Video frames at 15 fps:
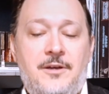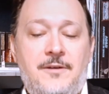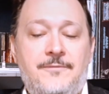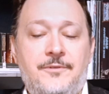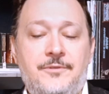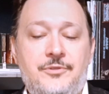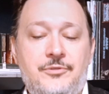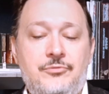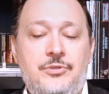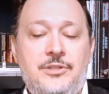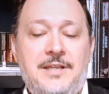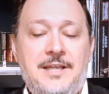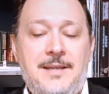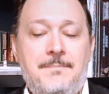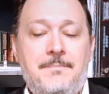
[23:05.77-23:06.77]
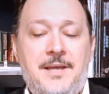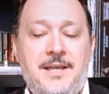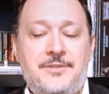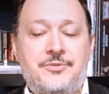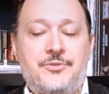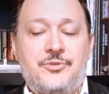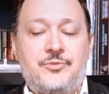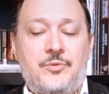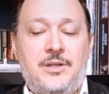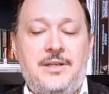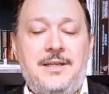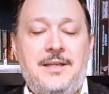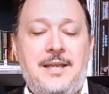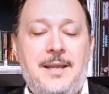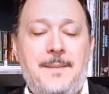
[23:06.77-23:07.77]
offered to the game masters
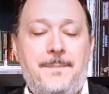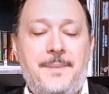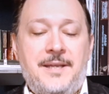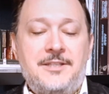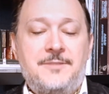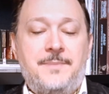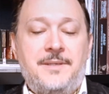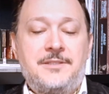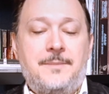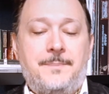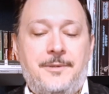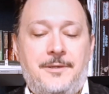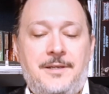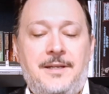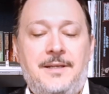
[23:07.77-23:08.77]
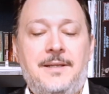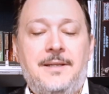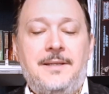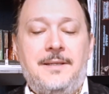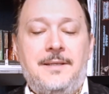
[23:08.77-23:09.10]
running campaigns based upon it.